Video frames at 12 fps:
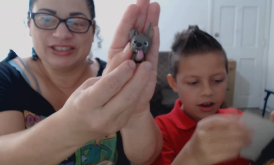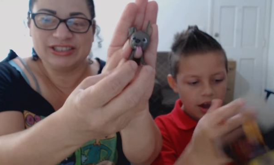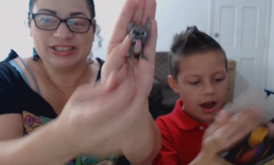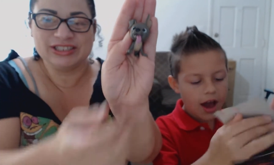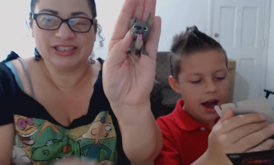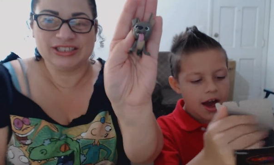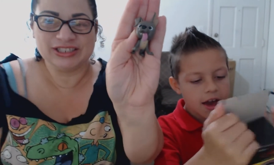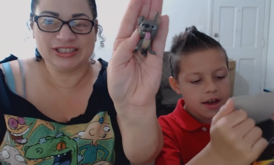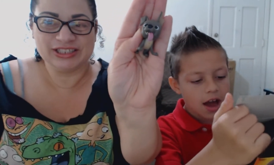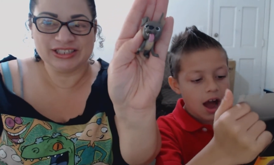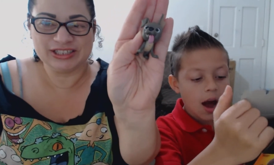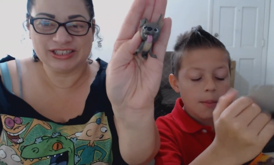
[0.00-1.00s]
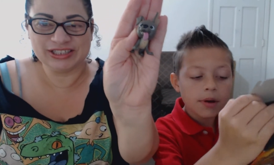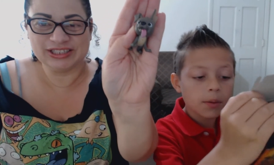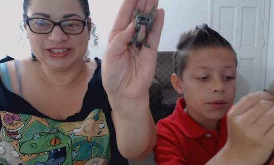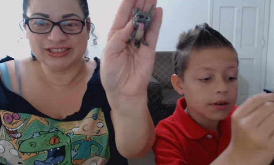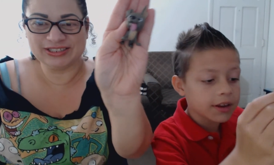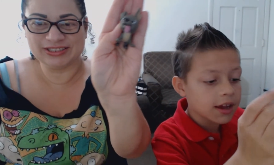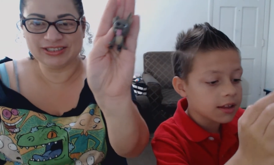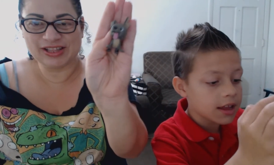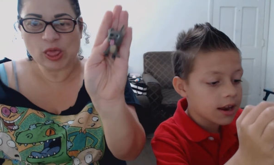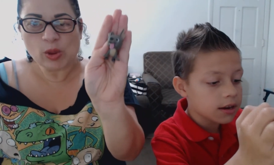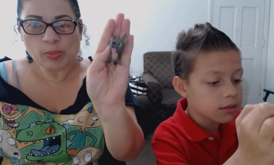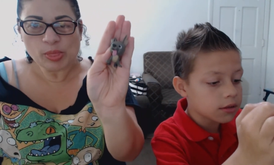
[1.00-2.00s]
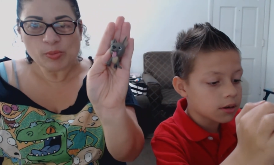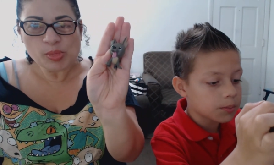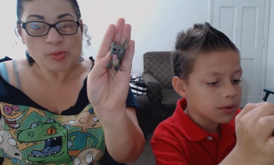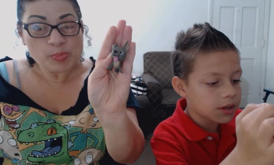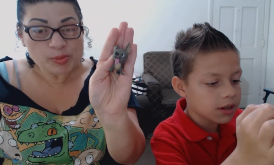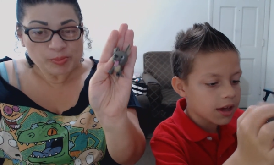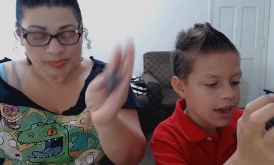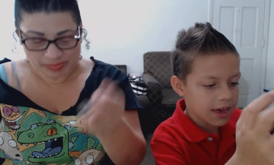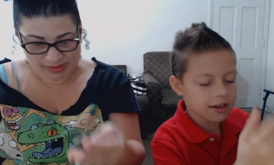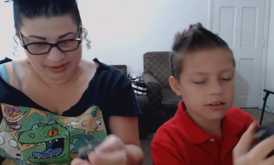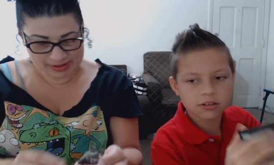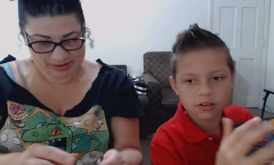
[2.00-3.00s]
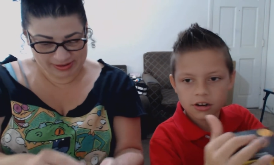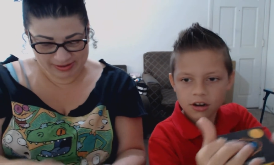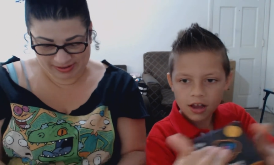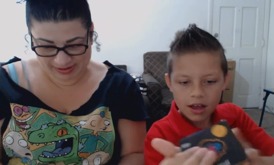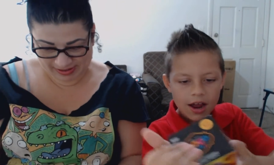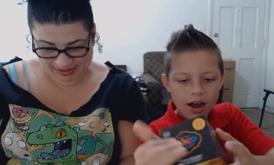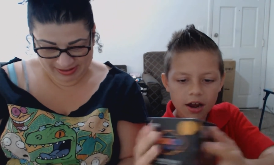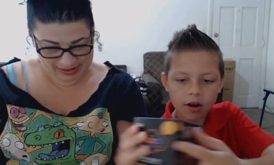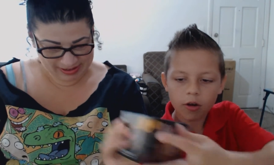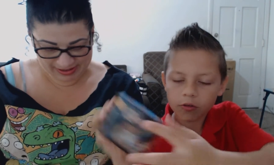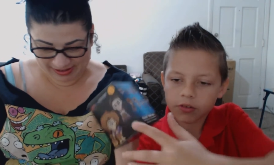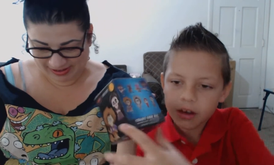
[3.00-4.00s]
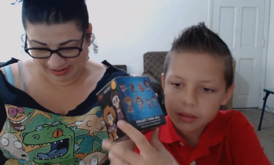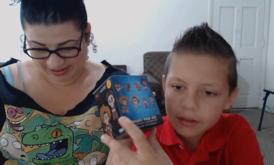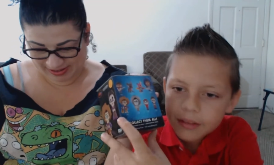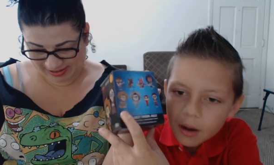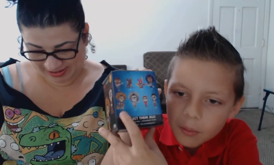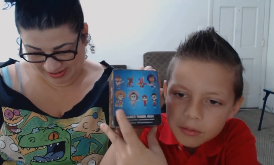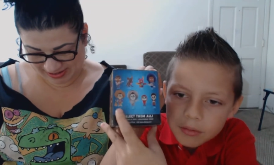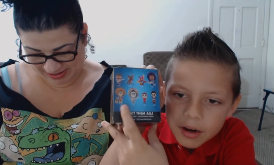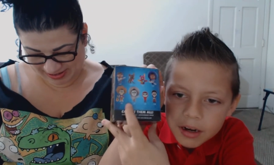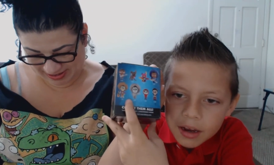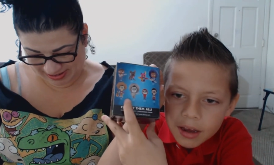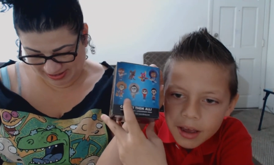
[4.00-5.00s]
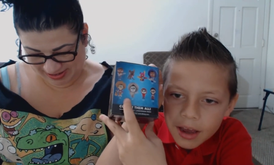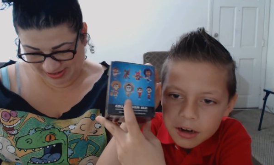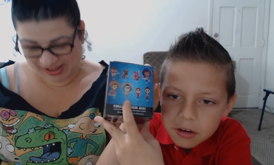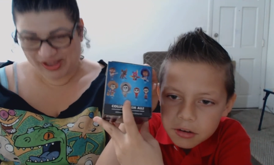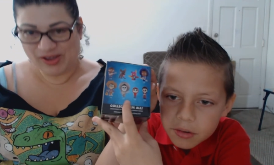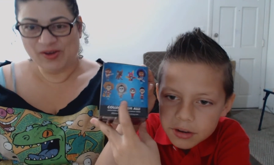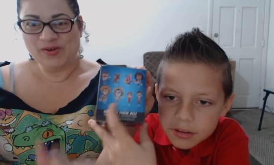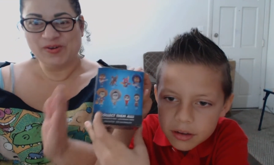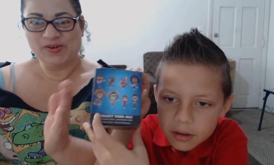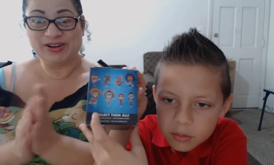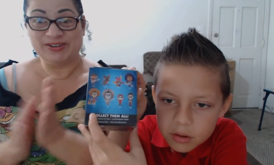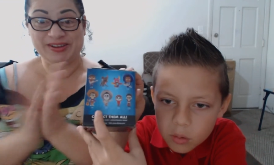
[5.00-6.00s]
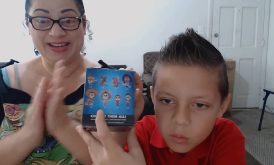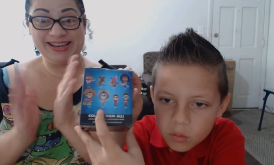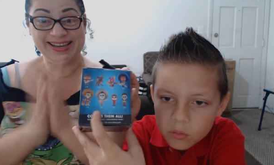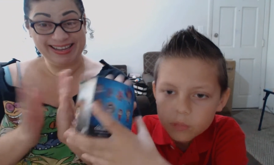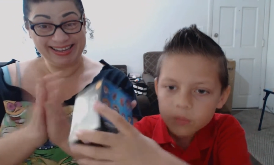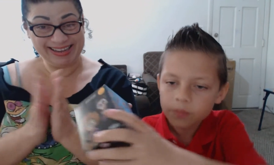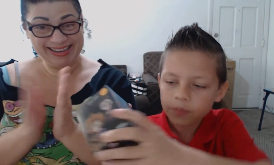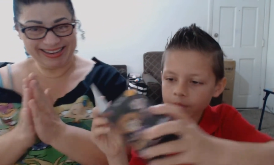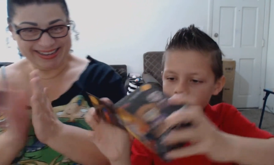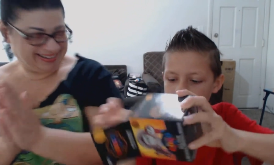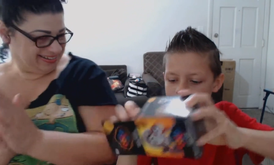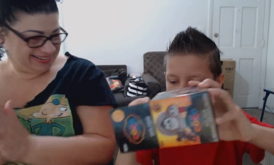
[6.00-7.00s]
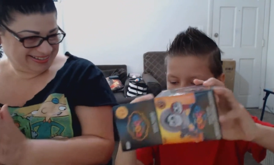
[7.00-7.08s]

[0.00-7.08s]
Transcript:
Speaker 1: Okay, I, I'm going to predict, and it's going to be Hector. Uh, hopefully I said that one right. Hector right there. We're doing good.